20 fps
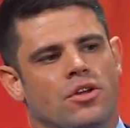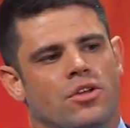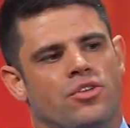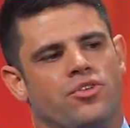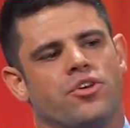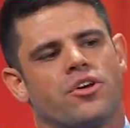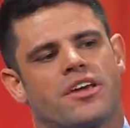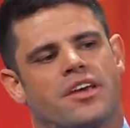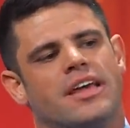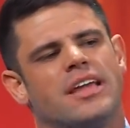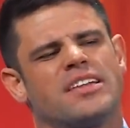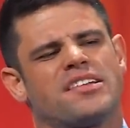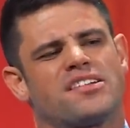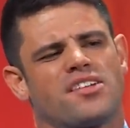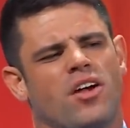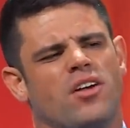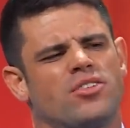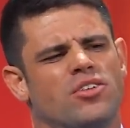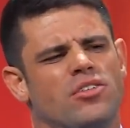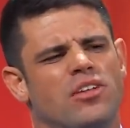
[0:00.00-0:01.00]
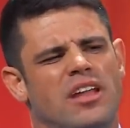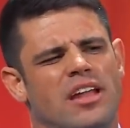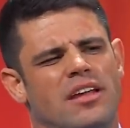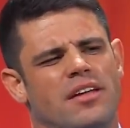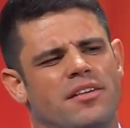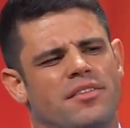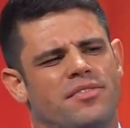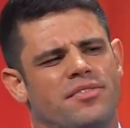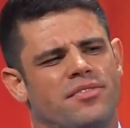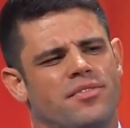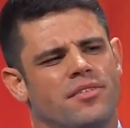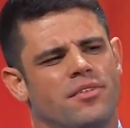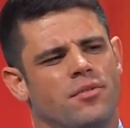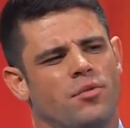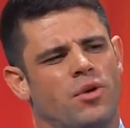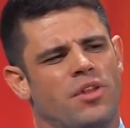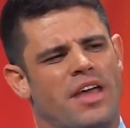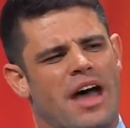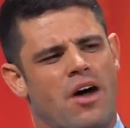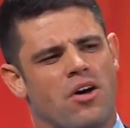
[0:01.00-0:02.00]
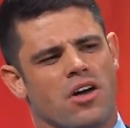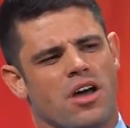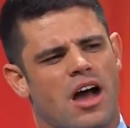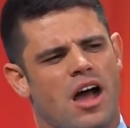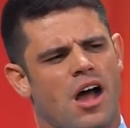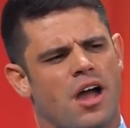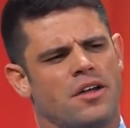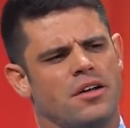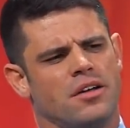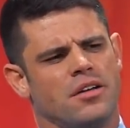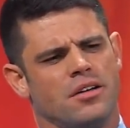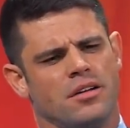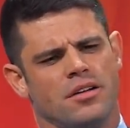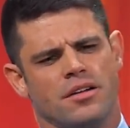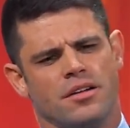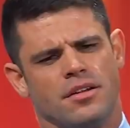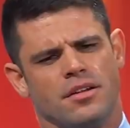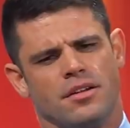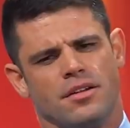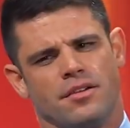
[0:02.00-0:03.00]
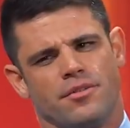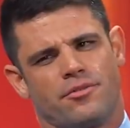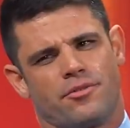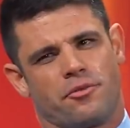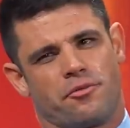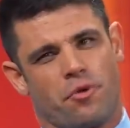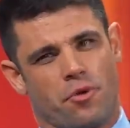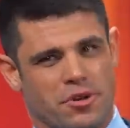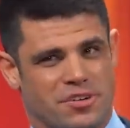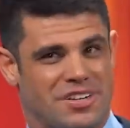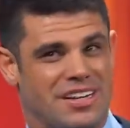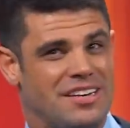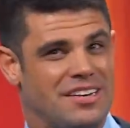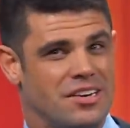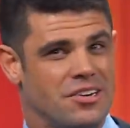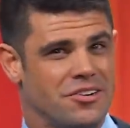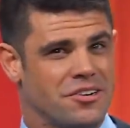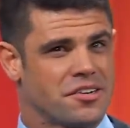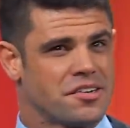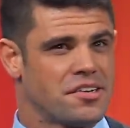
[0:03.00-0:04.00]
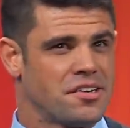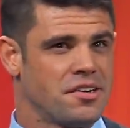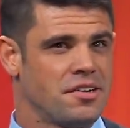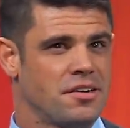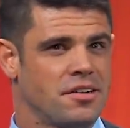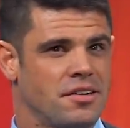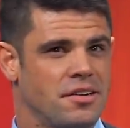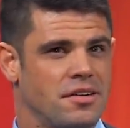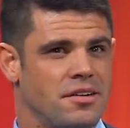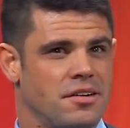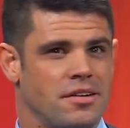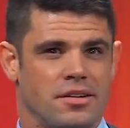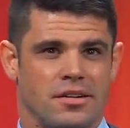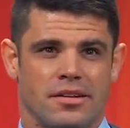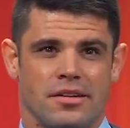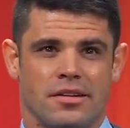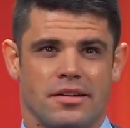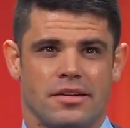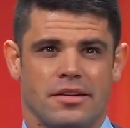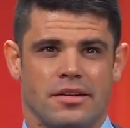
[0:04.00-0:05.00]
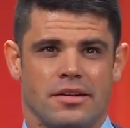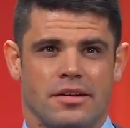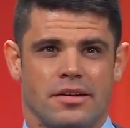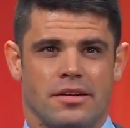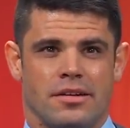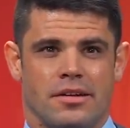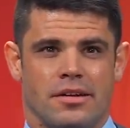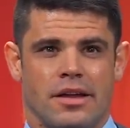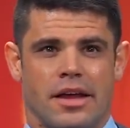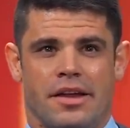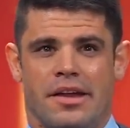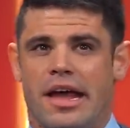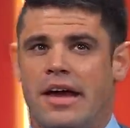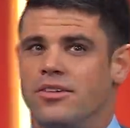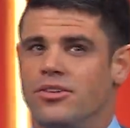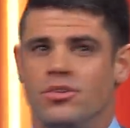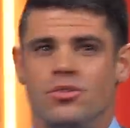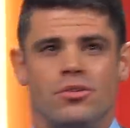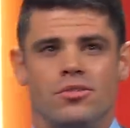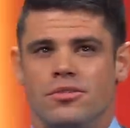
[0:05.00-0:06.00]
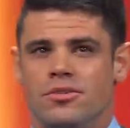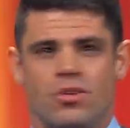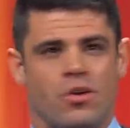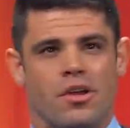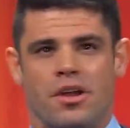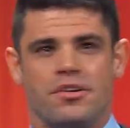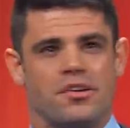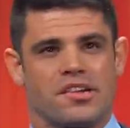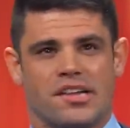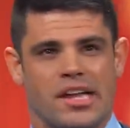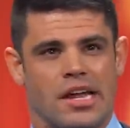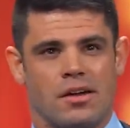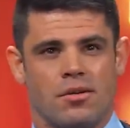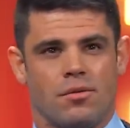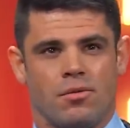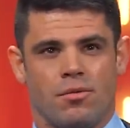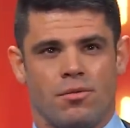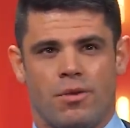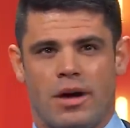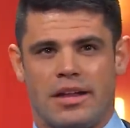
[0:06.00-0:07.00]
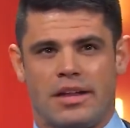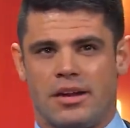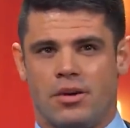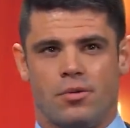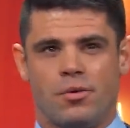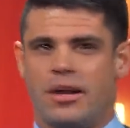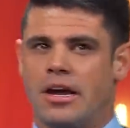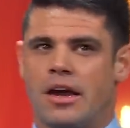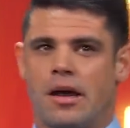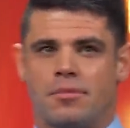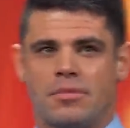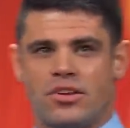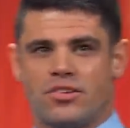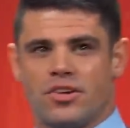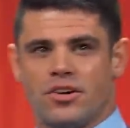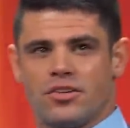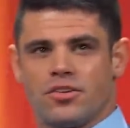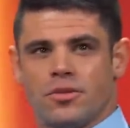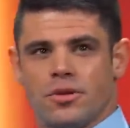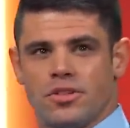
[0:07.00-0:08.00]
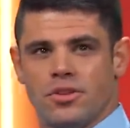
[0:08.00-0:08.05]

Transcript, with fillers: Your kids saw you live without God for 14 years and now you don't understand why they don't want to come to church